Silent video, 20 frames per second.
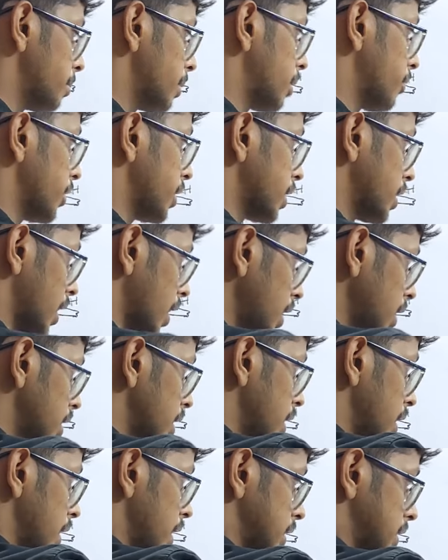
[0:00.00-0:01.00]
between the
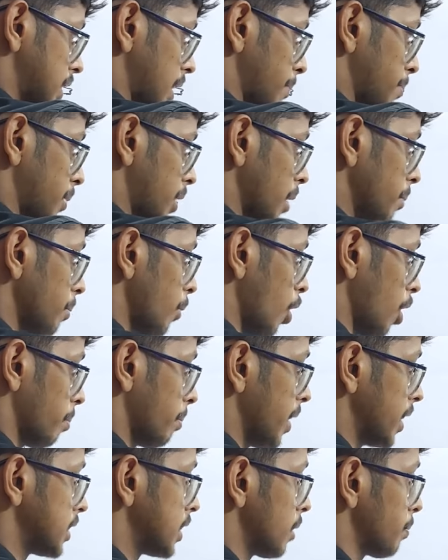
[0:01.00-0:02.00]
septum or
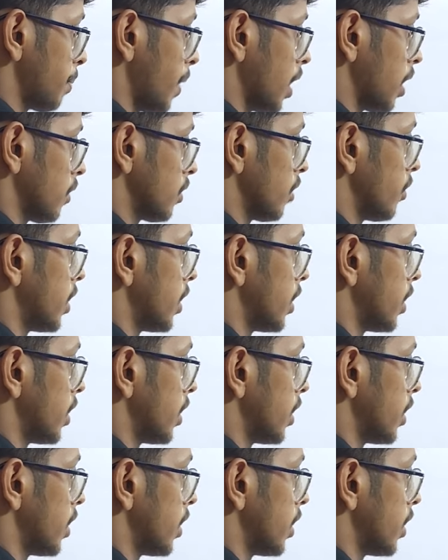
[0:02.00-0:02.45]
major part of the